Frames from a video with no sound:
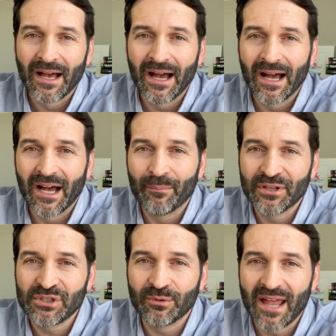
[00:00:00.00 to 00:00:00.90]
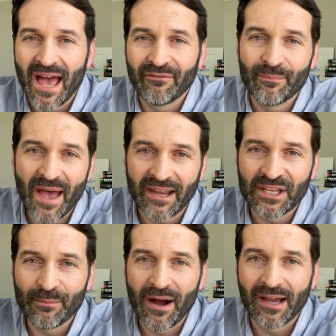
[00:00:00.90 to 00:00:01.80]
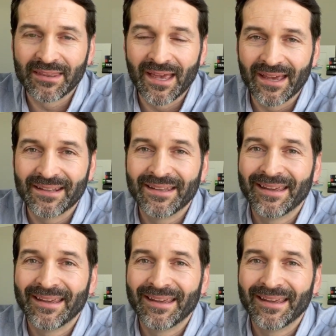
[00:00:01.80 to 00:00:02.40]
but you want to have it back in your mind that,